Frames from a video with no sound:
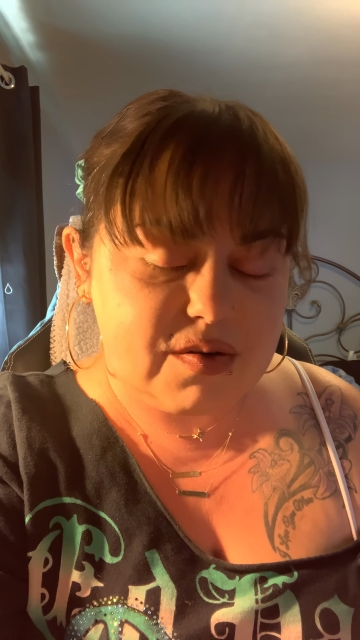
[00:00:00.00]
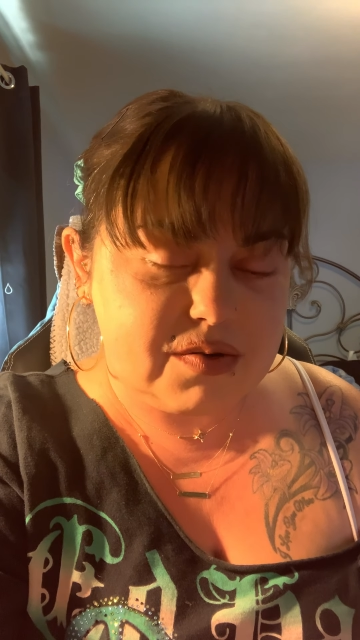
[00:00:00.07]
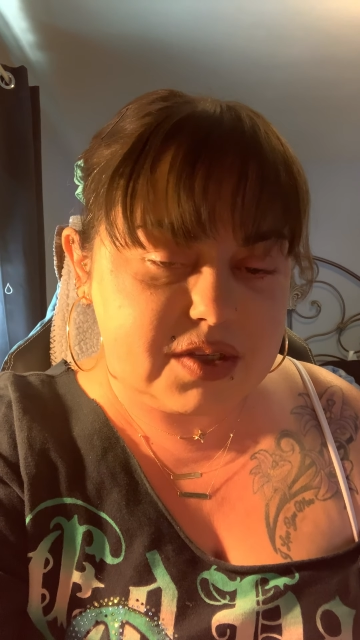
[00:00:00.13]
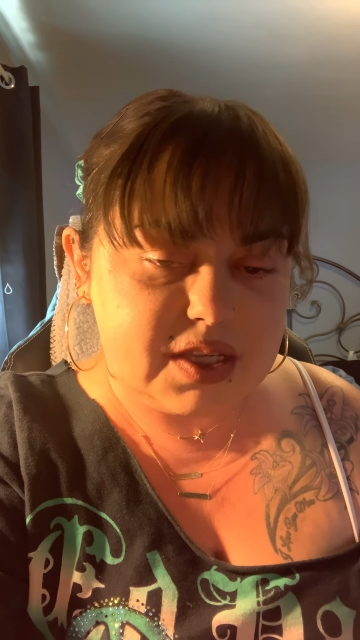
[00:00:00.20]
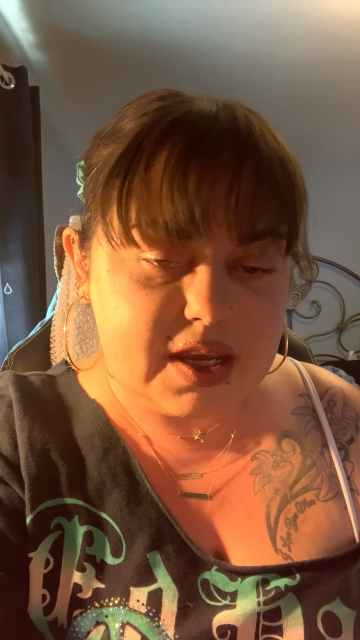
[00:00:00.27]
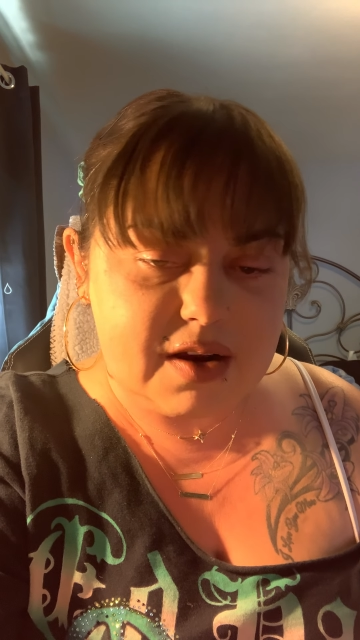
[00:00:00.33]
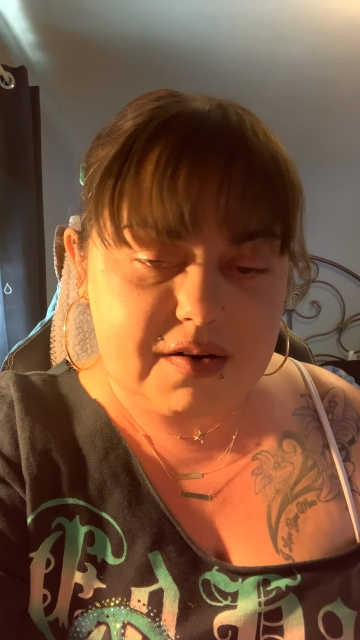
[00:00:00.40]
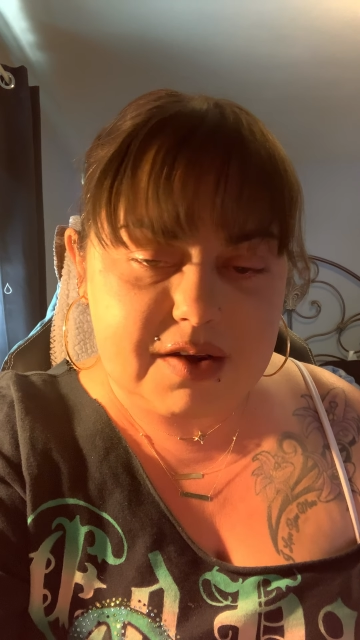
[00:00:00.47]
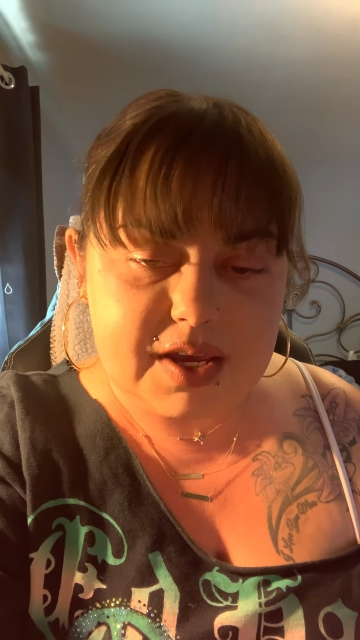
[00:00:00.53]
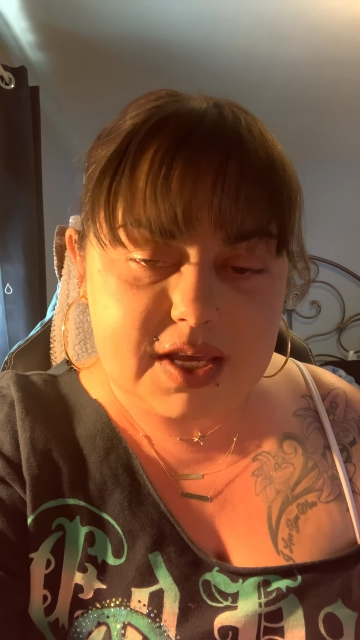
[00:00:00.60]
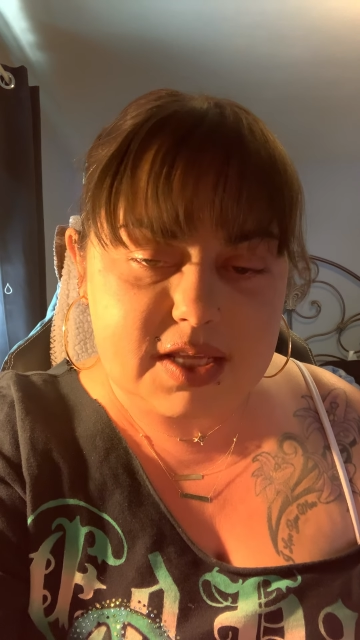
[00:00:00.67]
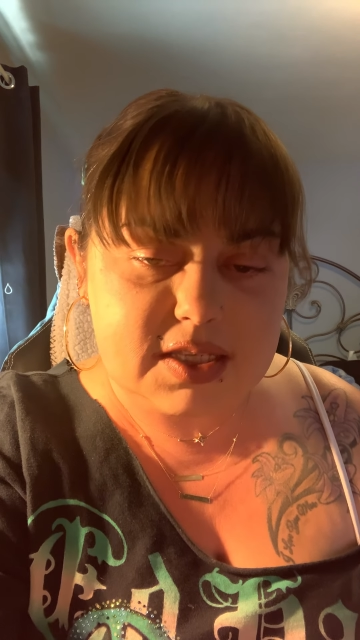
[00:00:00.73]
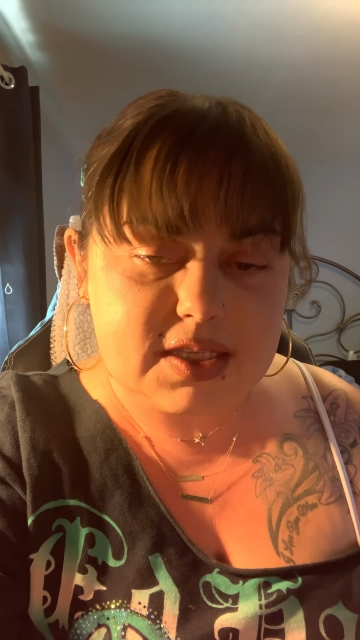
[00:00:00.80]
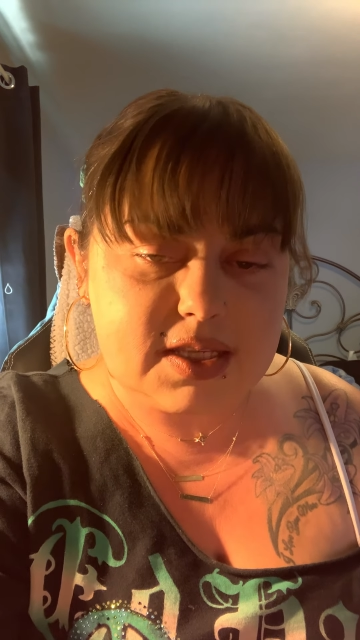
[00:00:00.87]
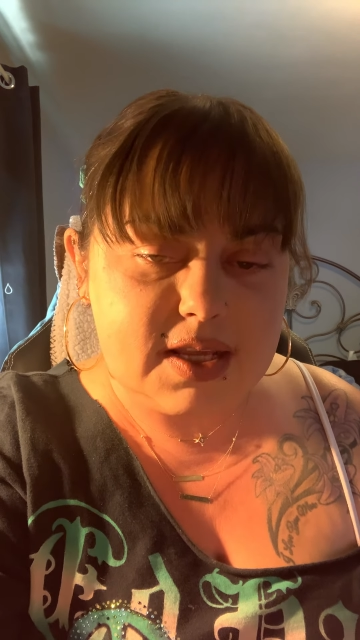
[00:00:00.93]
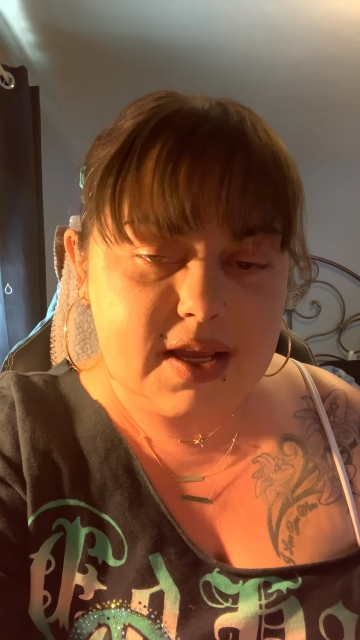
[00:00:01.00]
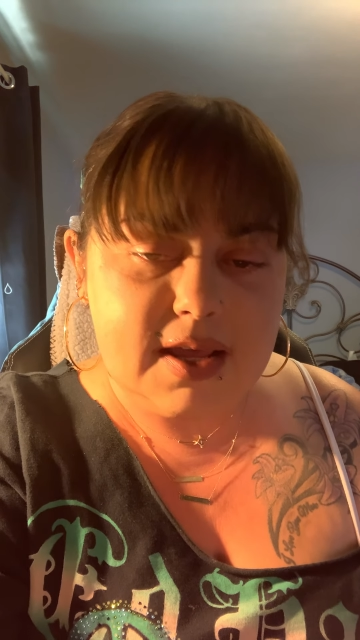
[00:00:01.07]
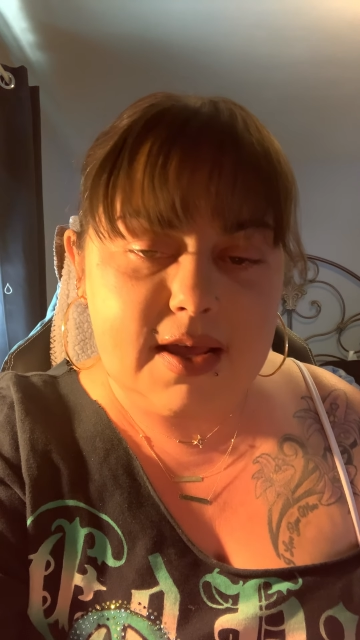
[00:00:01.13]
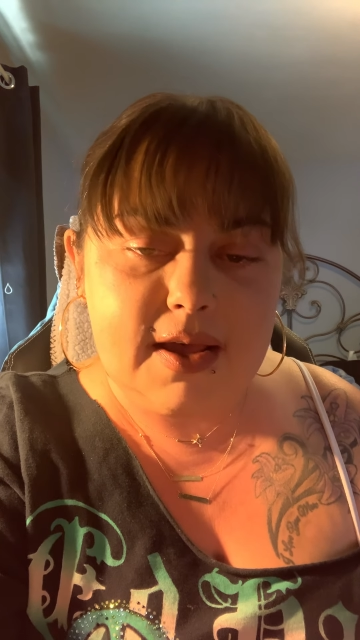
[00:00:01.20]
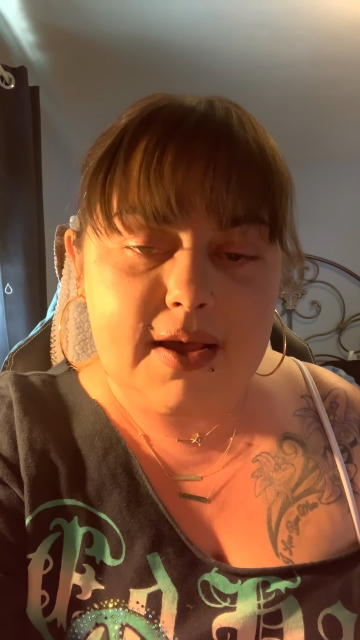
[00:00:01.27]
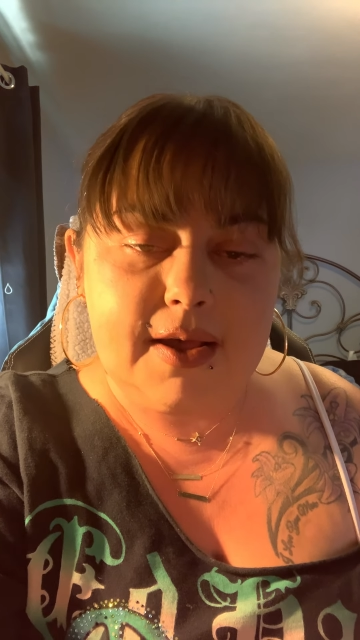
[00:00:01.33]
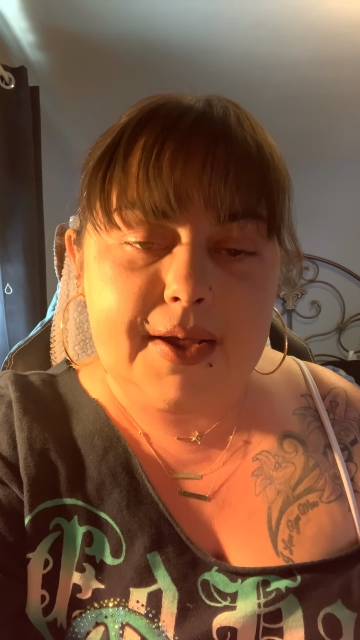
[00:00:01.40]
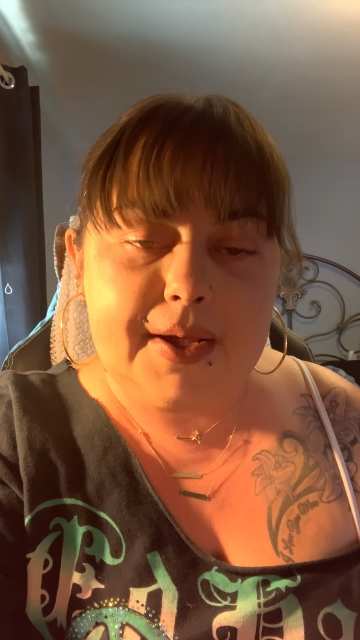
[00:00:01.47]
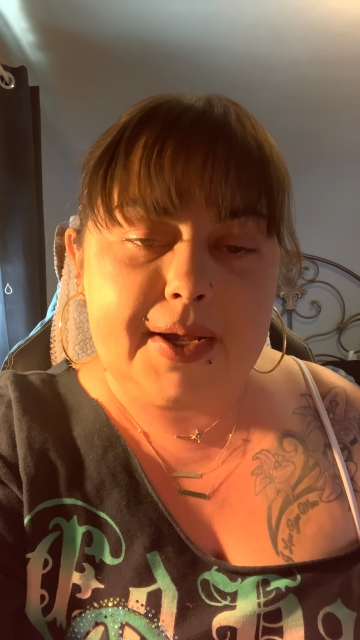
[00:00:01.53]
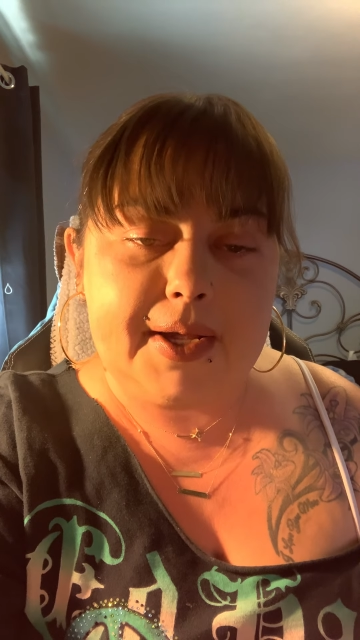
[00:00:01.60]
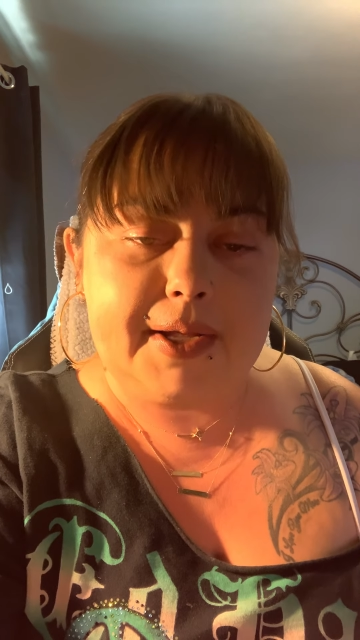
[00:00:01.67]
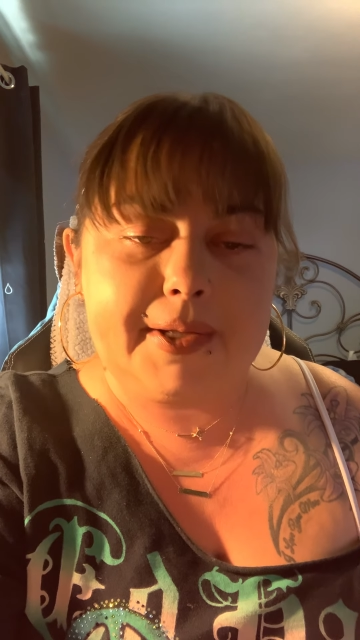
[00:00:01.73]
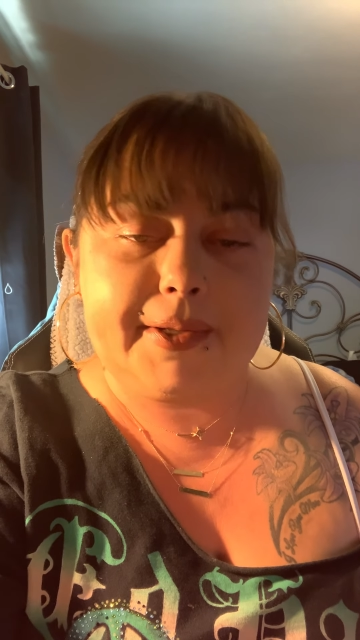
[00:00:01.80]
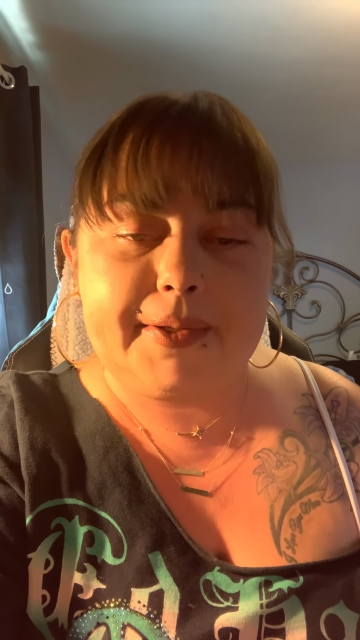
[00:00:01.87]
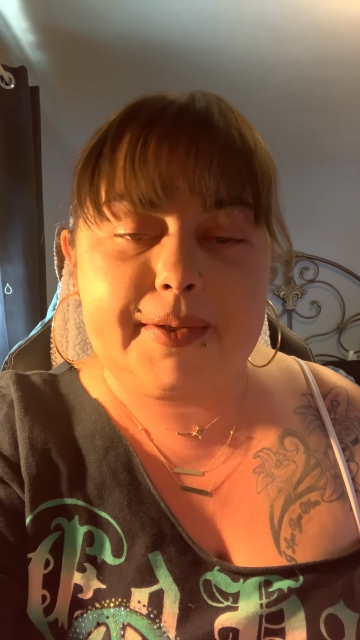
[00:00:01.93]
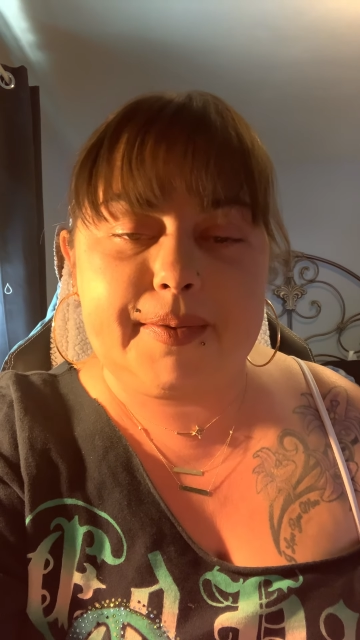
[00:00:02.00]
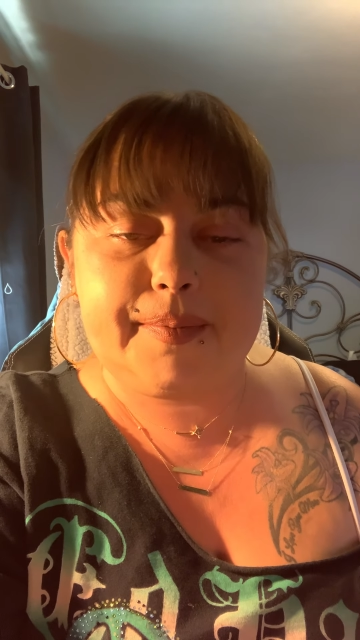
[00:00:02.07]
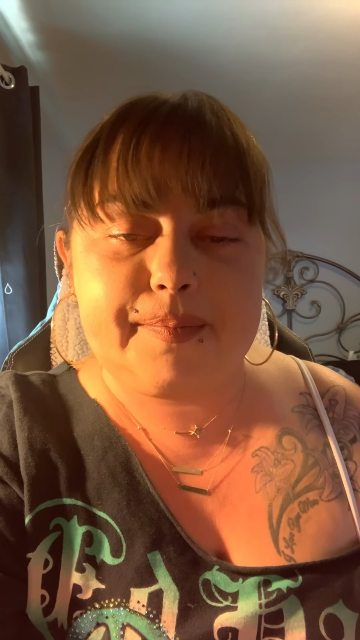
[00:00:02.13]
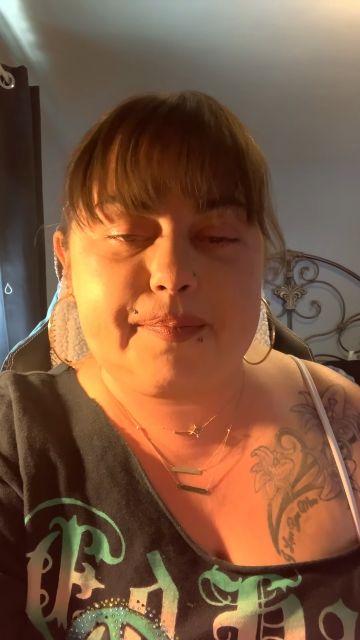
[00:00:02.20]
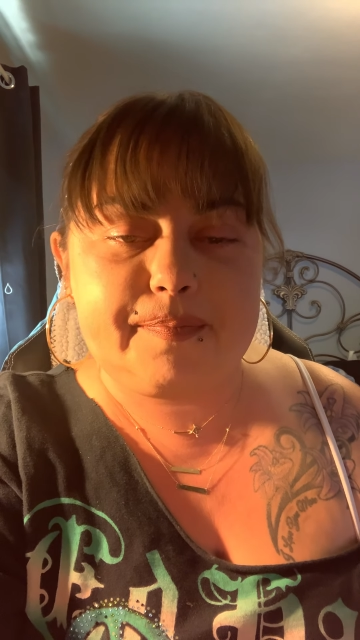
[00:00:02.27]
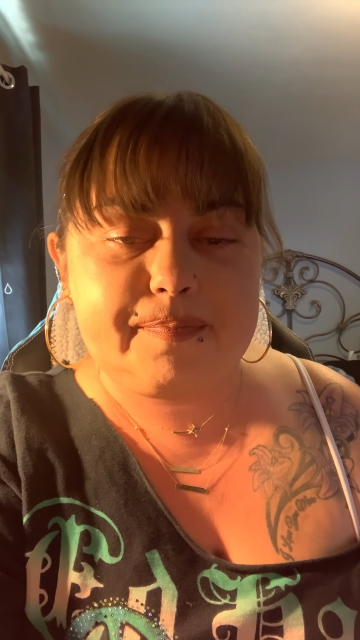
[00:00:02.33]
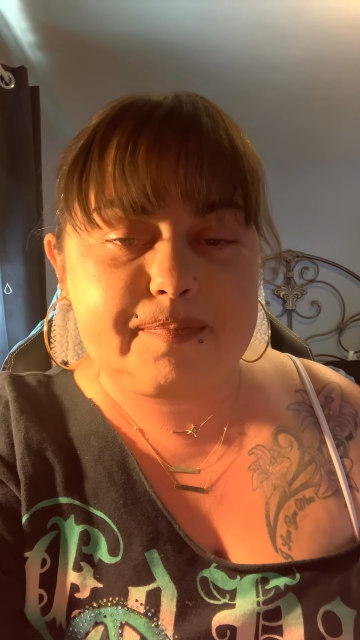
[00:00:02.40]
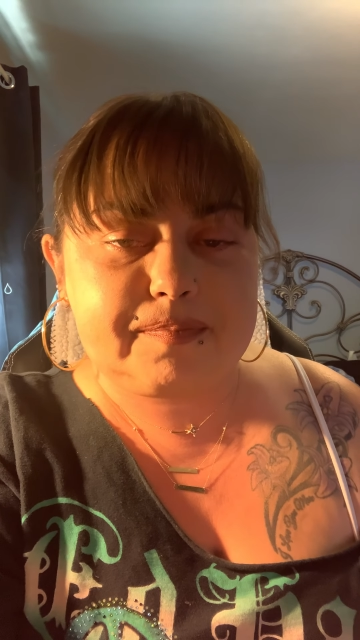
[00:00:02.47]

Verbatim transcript: serious. Um,